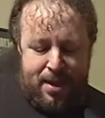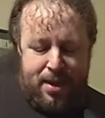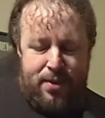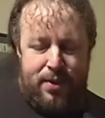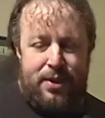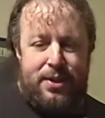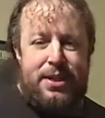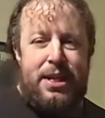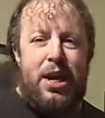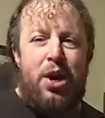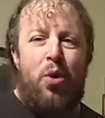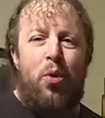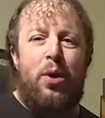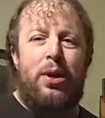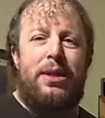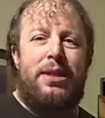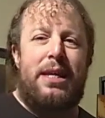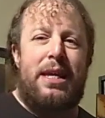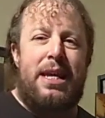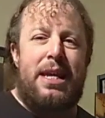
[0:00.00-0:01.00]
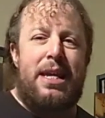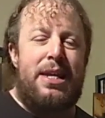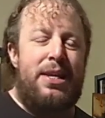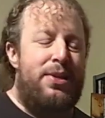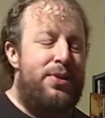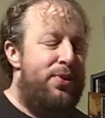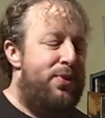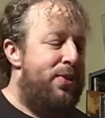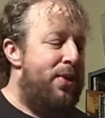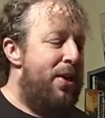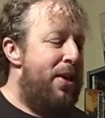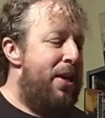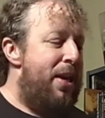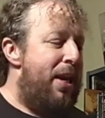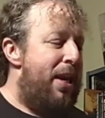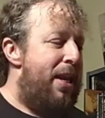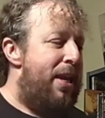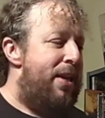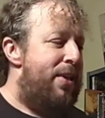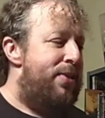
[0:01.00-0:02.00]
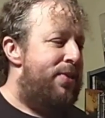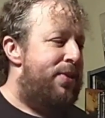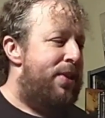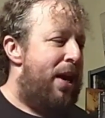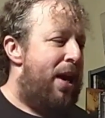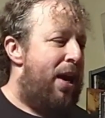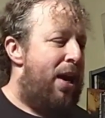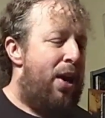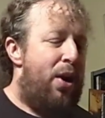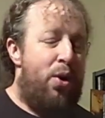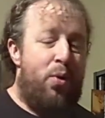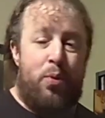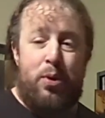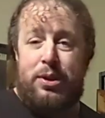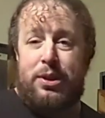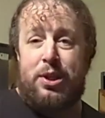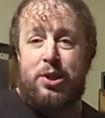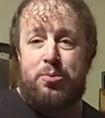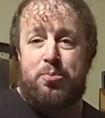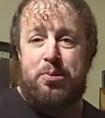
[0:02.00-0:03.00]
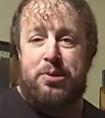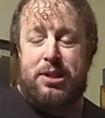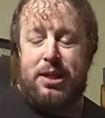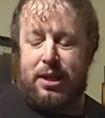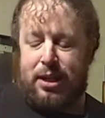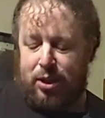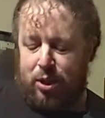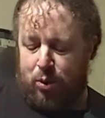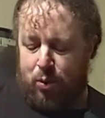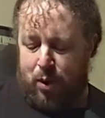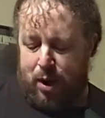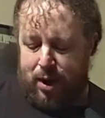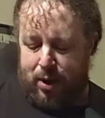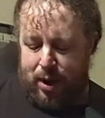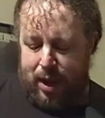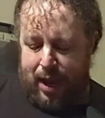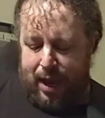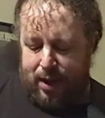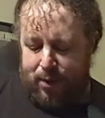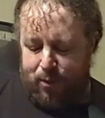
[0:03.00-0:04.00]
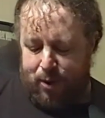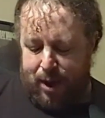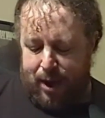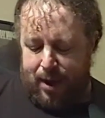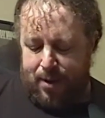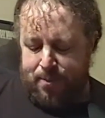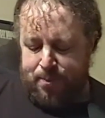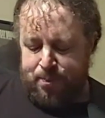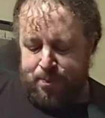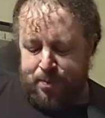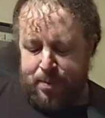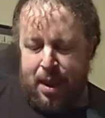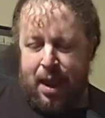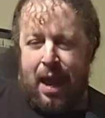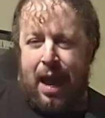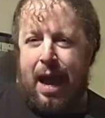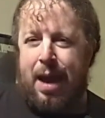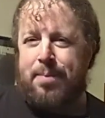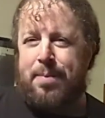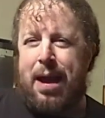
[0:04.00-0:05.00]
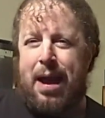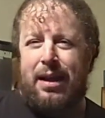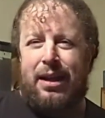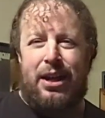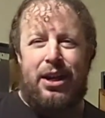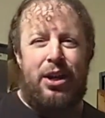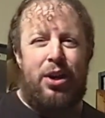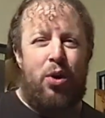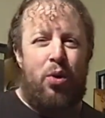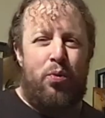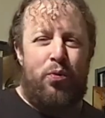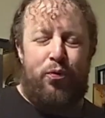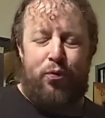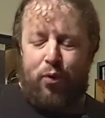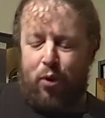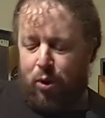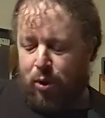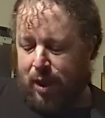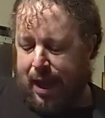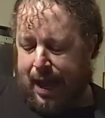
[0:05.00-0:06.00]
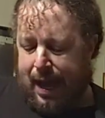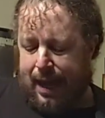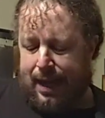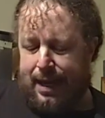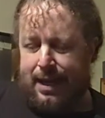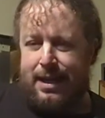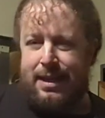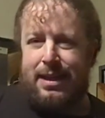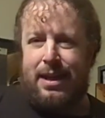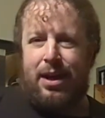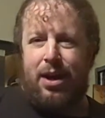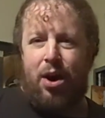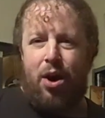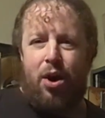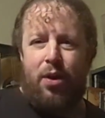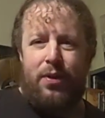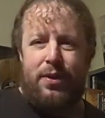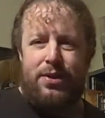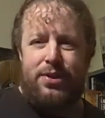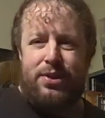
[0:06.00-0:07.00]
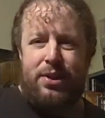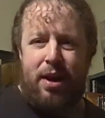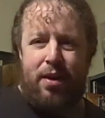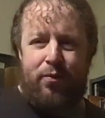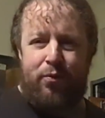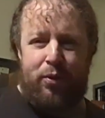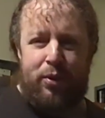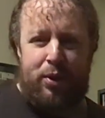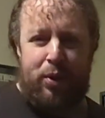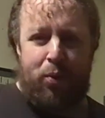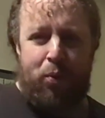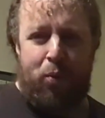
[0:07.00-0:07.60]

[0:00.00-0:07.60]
the deal with these is, or with this particular one anyway, I'm not going to go full on into all the stuff with the